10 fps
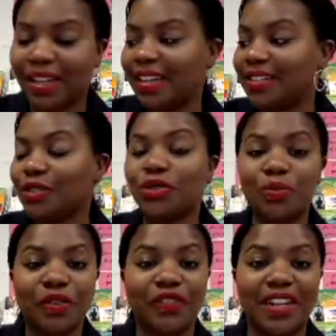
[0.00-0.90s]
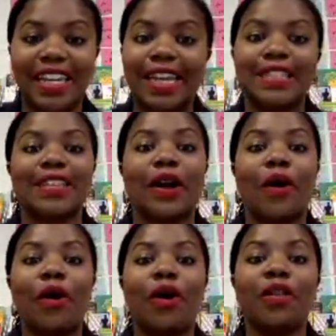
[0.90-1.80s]
and it's super funny, and it's like
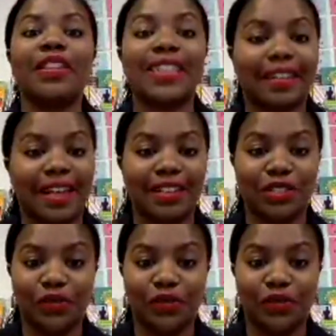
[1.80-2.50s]
all the technology